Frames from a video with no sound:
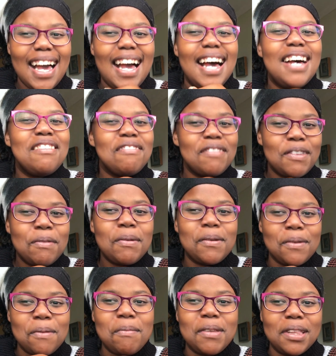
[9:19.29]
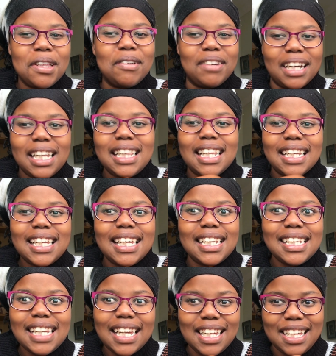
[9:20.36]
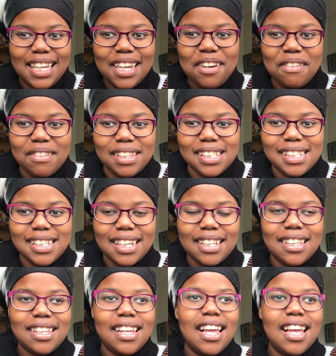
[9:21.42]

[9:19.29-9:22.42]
I'm supposed to be the one that can take care of this child.